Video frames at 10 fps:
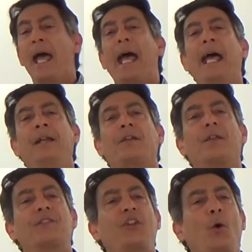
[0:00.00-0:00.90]
And
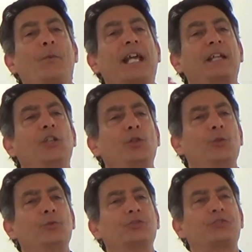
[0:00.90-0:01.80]
so they
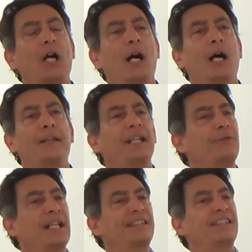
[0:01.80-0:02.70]
used,
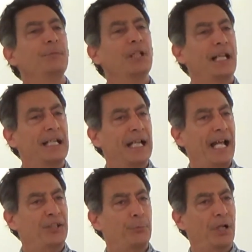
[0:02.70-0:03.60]
they stimulated
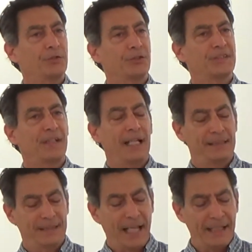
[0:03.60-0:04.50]
acupuncture
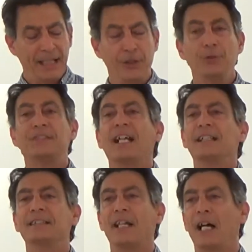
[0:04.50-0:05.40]
sites, and they used
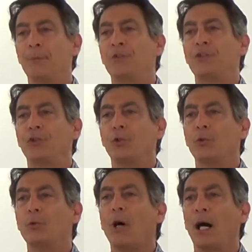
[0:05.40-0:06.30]
enzymes
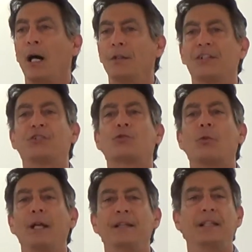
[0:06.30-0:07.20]
to
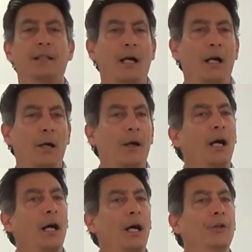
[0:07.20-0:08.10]
destroy the
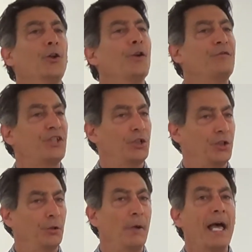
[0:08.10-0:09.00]
nerve
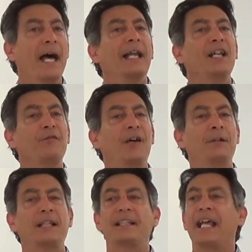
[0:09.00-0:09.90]
tissue, and they
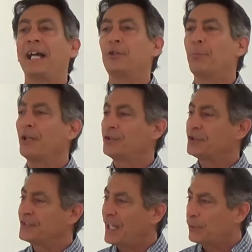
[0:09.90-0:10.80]
found that the
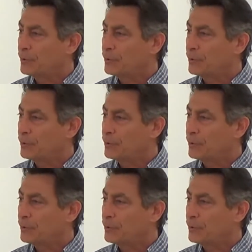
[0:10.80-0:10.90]
acupuncture site